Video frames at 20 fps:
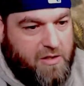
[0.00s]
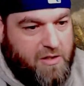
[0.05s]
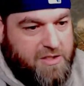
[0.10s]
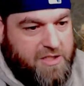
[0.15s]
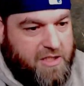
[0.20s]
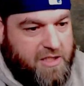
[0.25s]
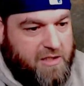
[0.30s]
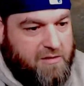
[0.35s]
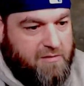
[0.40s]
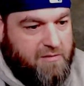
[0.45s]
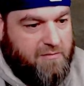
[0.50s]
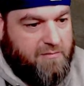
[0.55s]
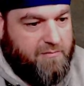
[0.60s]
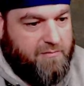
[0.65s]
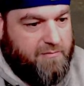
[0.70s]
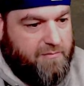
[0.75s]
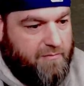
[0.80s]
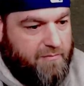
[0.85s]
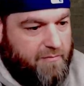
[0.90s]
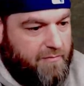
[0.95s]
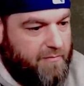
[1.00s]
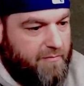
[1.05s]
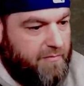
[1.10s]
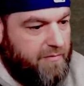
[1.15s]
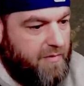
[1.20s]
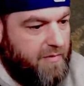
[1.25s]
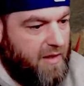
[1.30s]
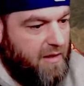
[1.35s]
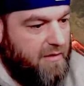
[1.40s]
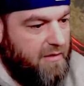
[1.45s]
in.
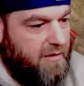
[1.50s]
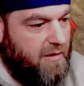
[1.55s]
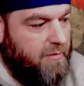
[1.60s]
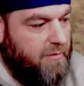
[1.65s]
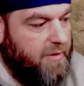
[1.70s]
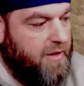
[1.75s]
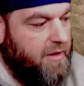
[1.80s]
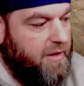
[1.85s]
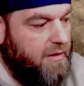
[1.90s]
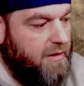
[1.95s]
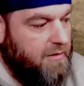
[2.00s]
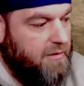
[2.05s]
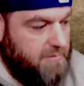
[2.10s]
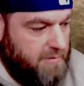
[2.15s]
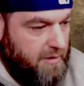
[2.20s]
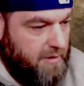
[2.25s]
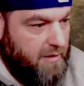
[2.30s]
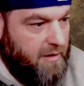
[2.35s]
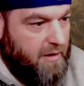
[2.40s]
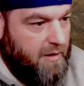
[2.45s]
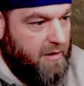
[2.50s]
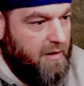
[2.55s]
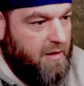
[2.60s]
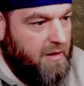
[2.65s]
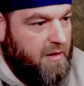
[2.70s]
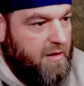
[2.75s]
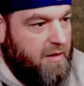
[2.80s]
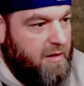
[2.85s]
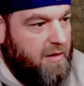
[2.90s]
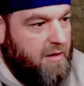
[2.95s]
There we go.
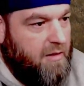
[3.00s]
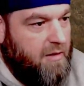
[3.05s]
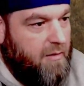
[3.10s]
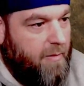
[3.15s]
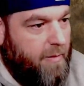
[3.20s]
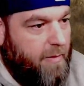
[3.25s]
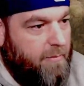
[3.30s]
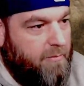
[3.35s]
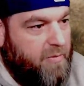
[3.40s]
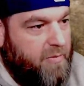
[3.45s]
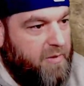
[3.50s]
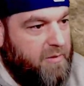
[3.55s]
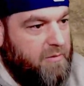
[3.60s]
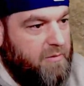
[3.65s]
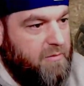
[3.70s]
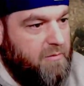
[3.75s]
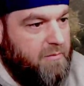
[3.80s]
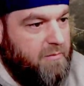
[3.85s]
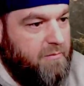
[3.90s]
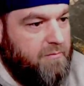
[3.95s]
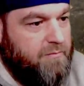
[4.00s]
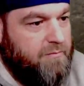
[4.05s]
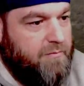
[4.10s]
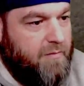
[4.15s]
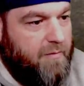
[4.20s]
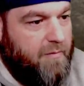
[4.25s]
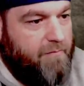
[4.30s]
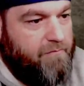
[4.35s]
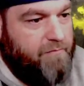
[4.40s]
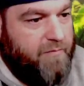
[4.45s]
Boom.
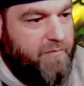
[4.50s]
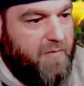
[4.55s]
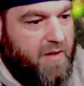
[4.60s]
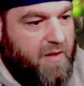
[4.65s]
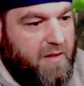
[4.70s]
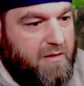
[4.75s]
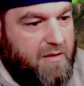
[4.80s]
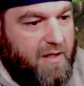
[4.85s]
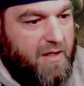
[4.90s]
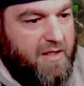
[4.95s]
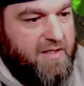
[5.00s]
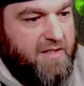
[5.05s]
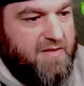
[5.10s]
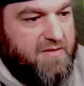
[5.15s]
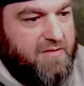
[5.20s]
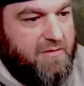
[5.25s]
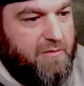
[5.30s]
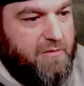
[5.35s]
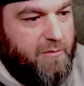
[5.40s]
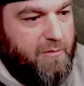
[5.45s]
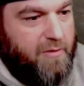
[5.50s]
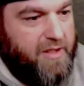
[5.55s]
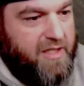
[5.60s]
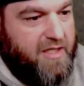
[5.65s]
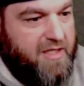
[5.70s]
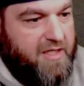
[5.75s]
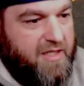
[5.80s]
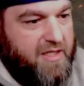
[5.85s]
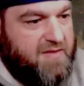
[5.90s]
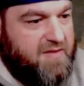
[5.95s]
Nice. 3
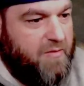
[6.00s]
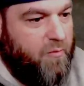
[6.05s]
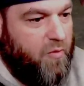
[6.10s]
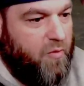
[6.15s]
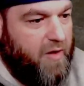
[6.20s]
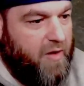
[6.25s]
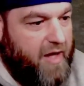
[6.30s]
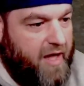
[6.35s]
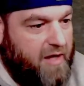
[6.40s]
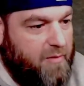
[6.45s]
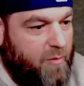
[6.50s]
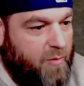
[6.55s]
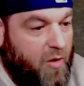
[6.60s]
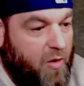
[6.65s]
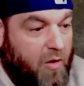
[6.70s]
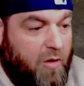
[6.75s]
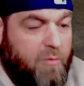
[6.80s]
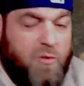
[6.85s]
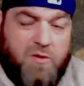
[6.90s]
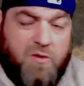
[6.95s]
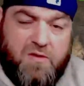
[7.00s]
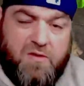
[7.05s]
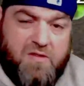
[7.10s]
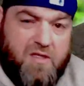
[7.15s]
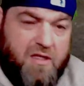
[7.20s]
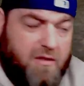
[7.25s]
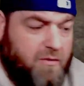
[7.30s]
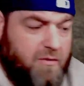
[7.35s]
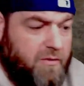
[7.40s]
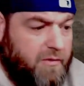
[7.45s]
hits and we had them almost
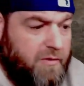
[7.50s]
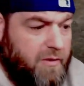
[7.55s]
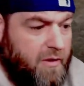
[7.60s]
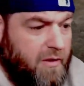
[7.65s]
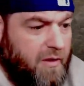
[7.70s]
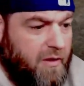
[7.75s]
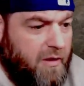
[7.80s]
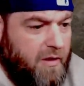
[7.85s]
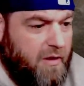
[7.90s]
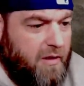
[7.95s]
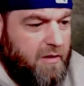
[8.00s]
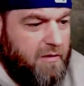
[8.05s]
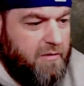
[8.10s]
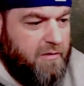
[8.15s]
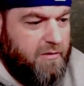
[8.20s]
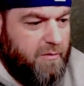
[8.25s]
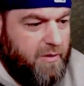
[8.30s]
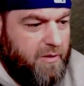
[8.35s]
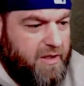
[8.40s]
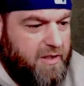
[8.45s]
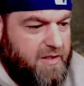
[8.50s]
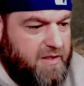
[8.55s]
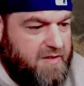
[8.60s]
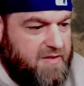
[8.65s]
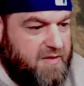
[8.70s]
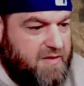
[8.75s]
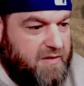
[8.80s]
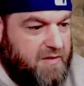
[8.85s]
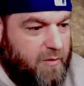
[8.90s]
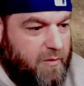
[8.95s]
killed. 3
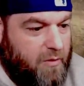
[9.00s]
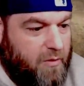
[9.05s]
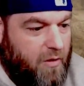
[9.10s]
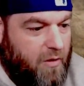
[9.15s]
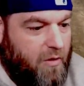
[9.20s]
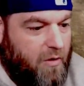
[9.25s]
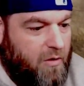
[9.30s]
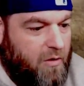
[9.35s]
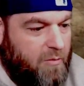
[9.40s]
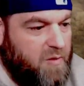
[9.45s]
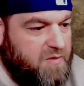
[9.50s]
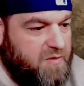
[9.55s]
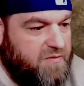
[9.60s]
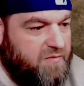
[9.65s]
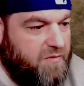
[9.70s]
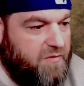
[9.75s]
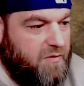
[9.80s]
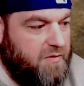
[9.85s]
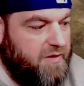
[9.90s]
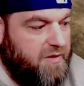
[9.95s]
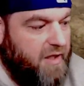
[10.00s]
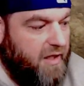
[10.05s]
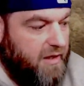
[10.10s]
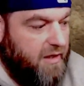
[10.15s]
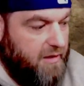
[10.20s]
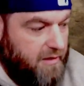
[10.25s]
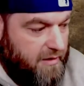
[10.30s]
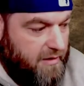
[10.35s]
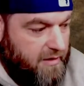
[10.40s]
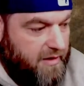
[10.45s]
hits and they were almost full
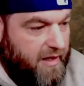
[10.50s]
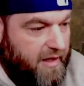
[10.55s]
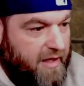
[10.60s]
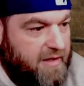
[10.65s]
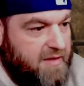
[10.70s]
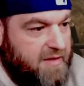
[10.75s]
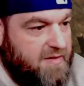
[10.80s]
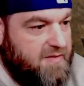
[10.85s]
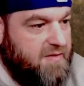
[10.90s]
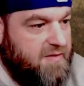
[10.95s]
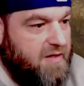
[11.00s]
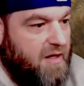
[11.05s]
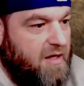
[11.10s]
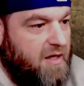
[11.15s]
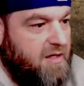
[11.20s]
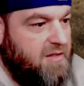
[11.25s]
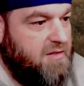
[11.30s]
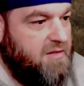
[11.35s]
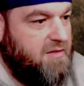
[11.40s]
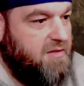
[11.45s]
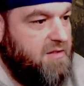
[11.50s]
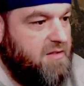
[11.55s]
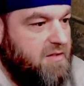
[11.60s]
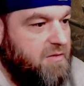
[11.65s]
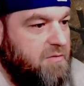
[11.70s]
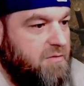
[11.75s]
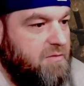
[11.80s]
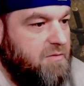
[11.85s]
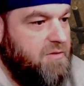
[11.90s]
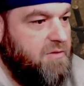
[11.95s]
dead. That is not
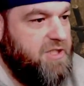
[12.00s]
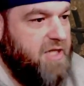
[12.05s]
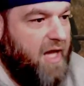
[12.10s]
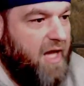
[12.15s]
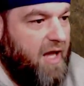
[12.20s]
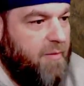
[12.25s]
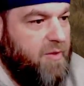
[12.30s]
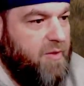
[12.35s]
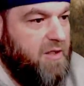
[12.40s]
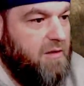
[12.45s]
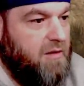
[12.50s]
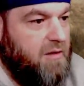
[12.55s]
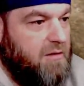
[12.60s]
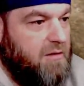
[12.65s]
too shabby.